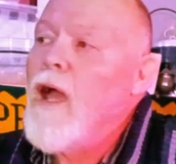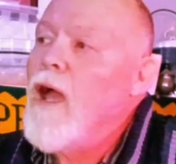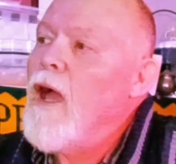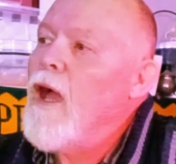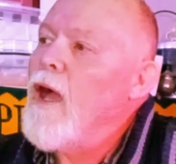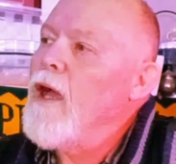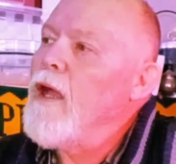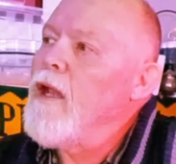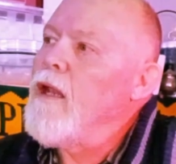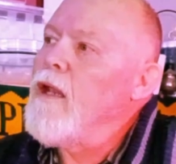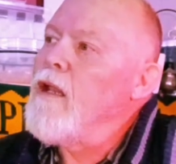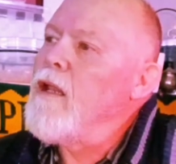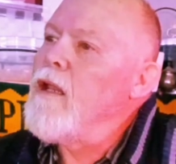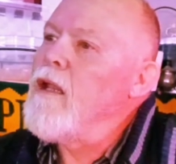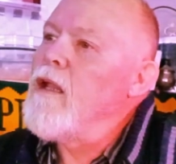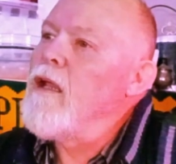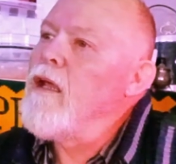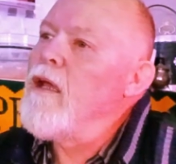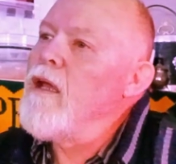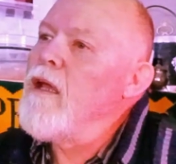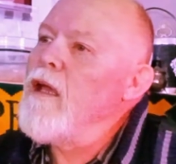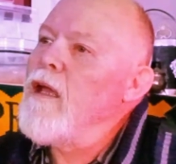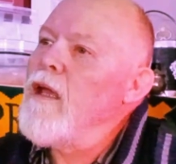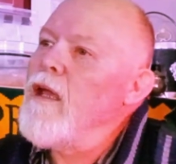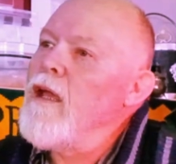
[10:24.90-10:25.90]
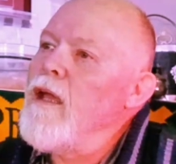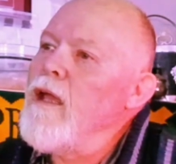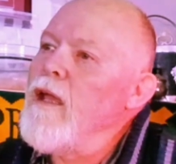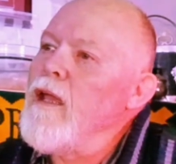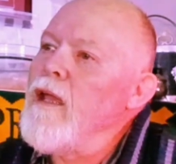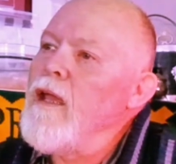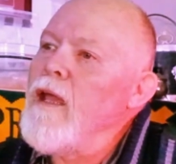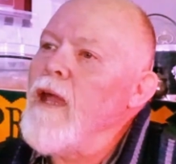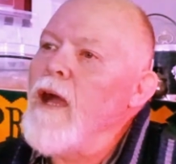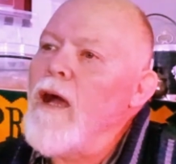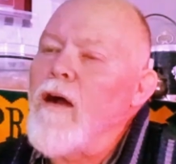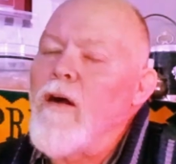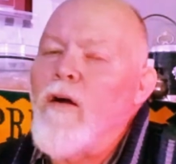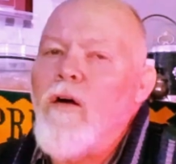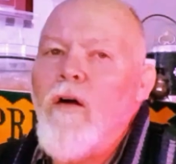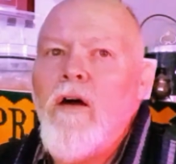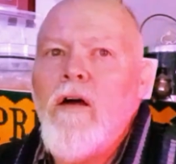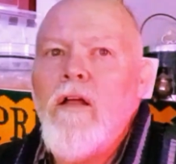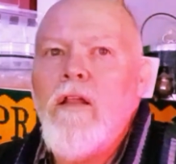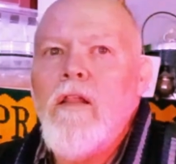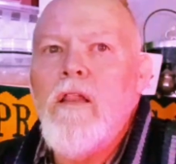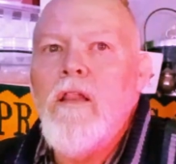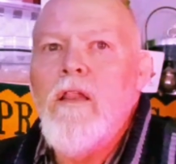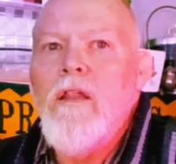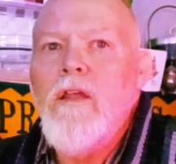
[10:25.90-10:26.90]
And yeah,
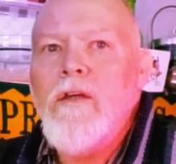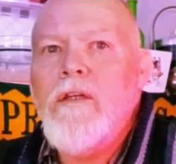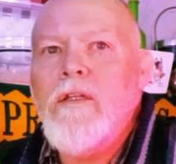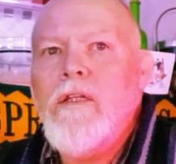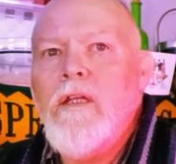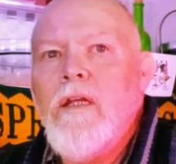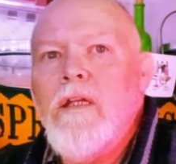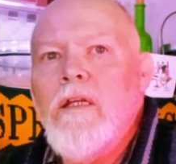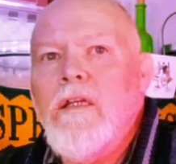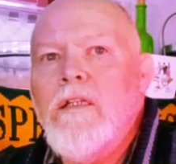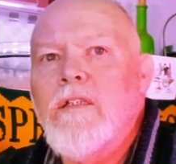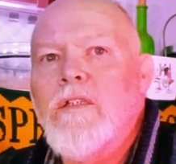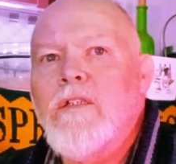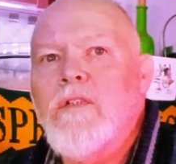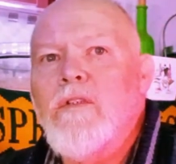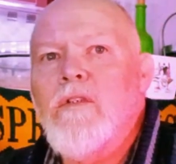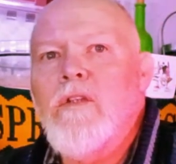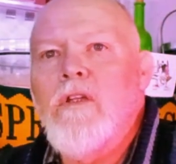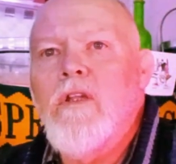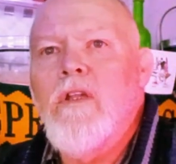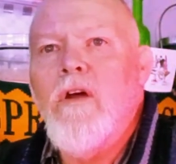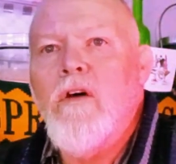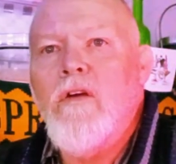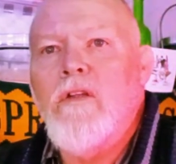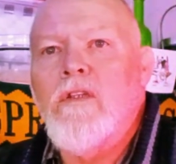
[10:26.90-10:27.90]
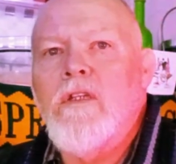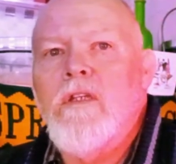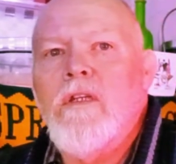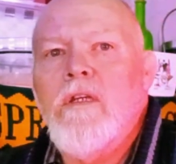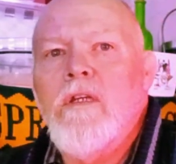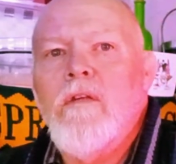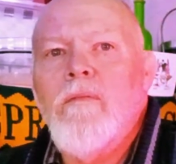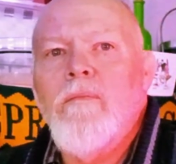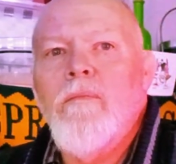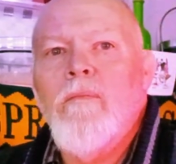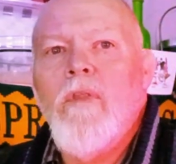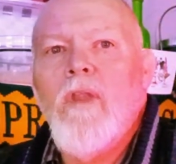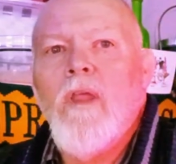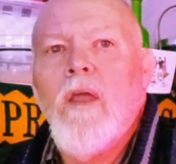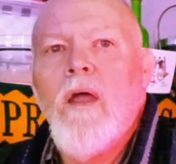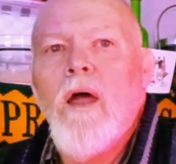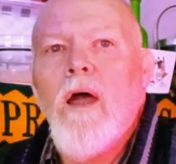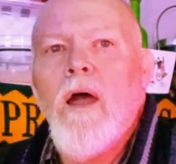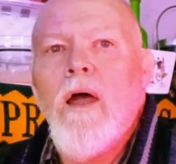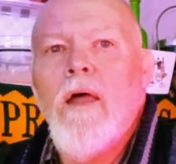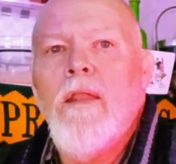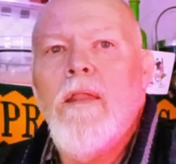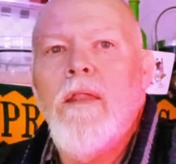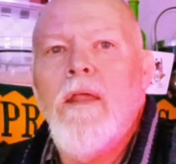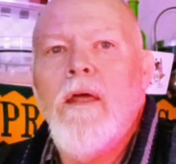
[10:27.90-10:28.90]
I looked at this lot,
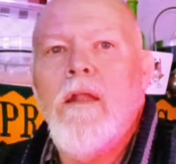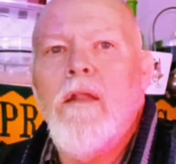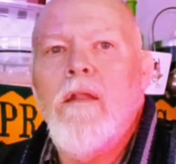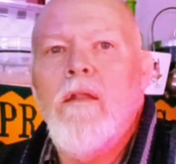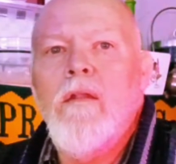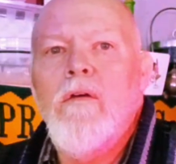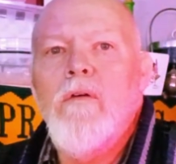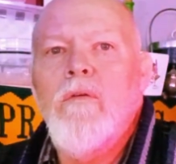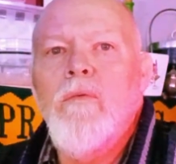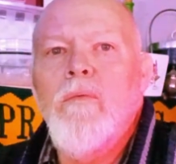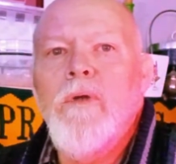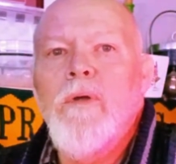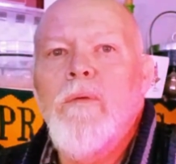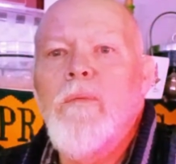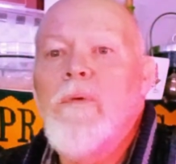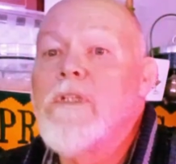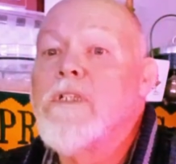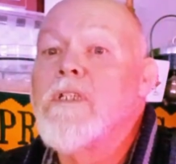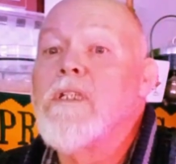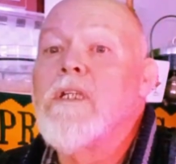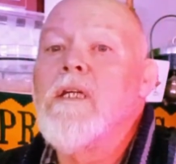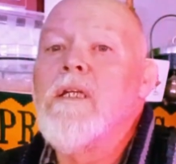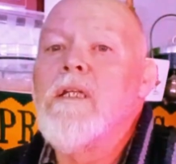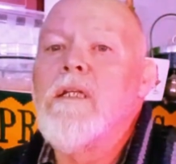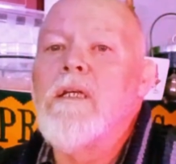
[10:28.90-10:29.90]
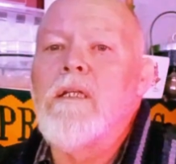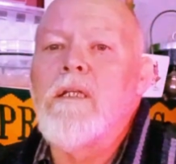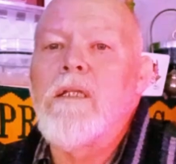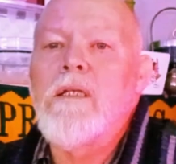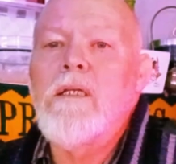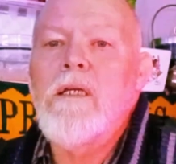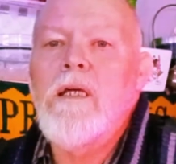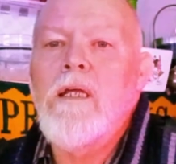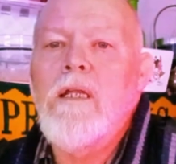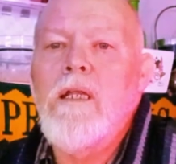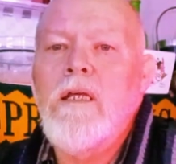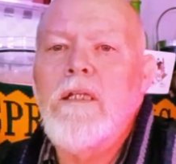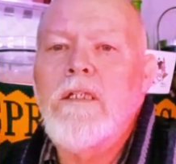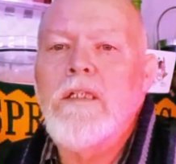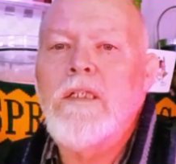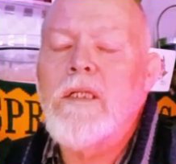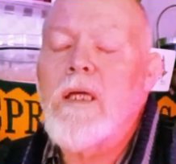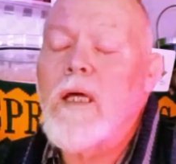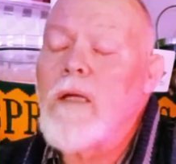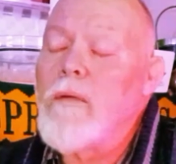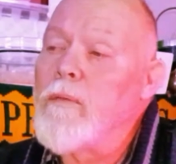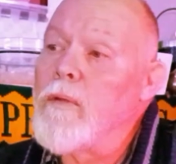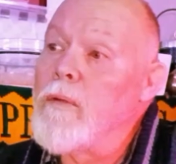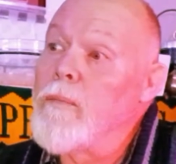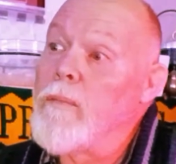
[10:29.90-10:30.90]
and then we were seated at this
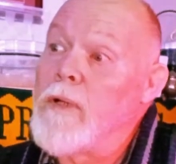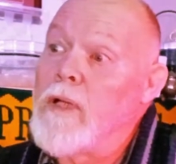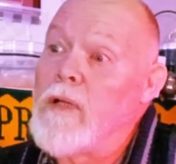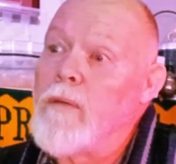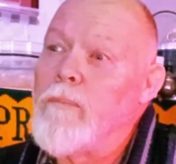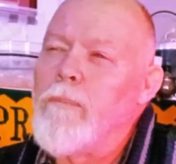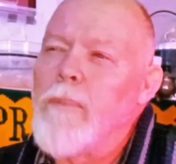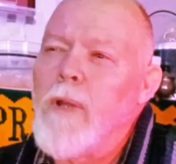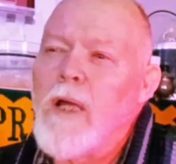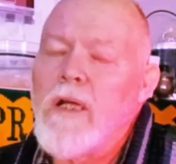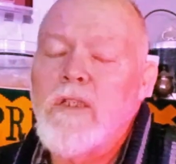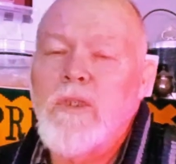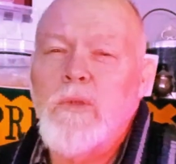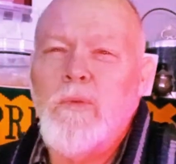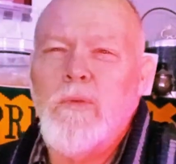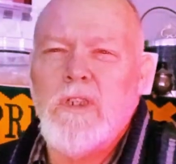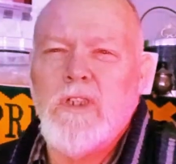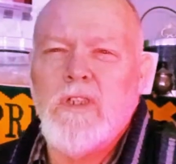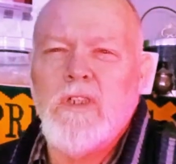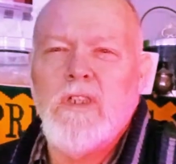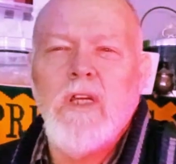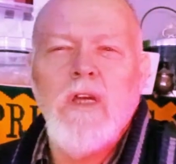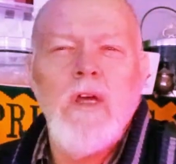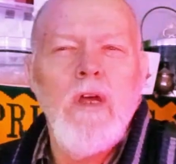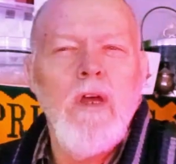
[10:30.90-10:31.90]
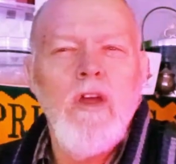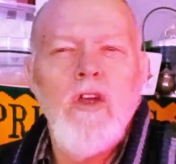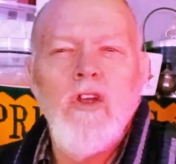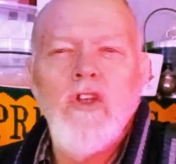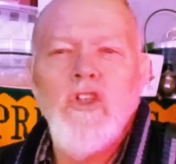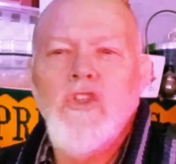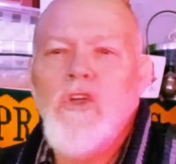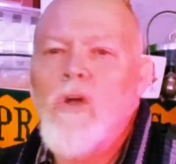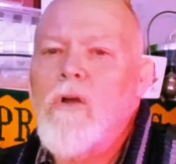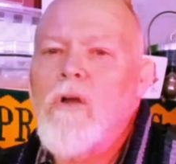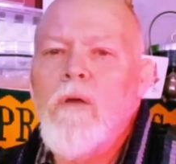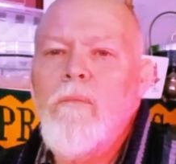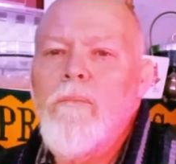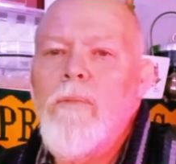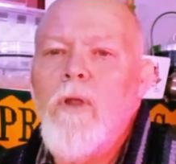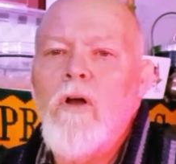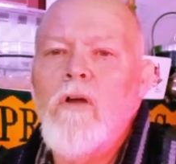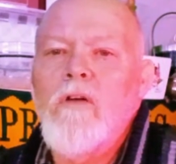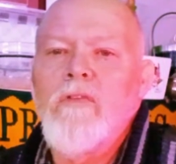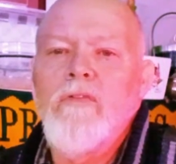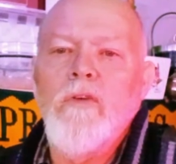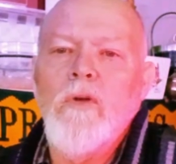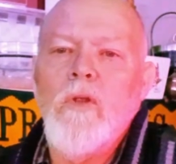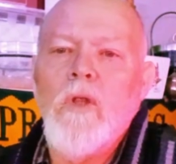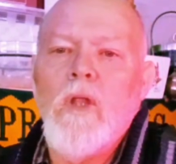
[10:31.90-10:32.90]
table, but the place was
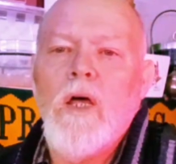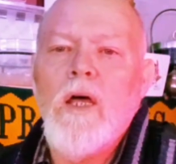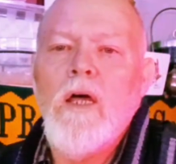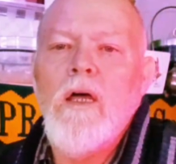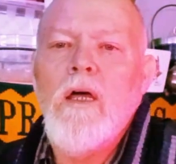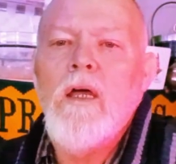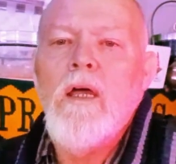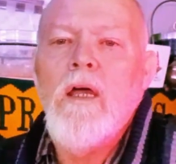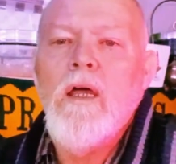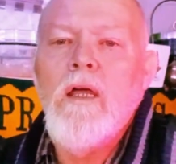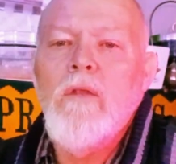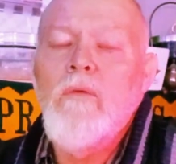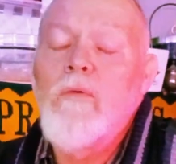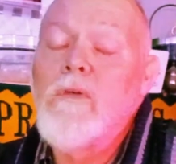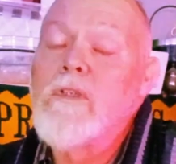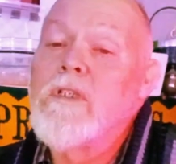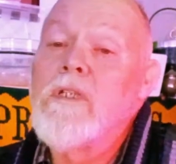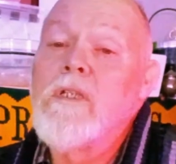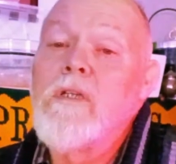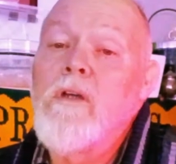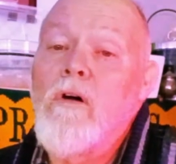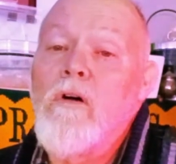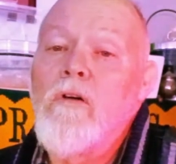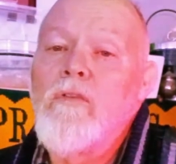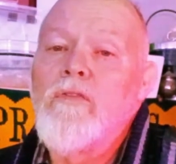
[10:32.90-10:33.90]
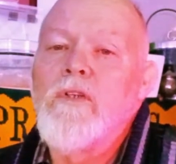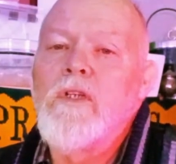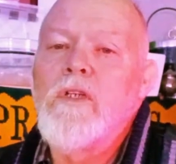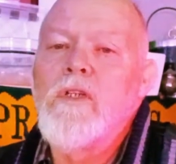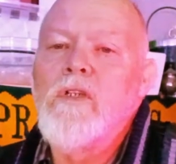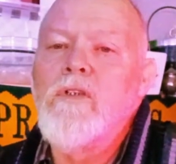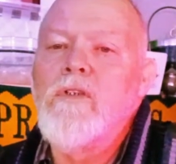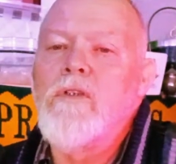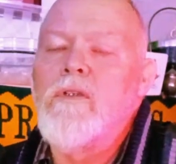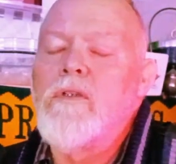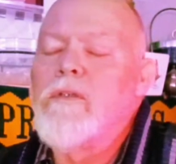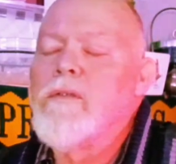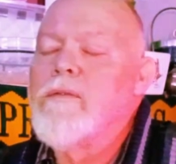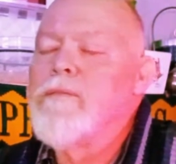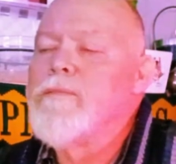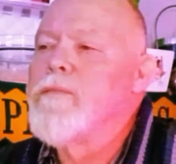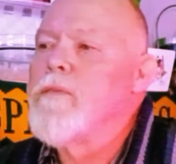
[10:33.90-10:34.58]
chock-a-block full. It was in the afternoon.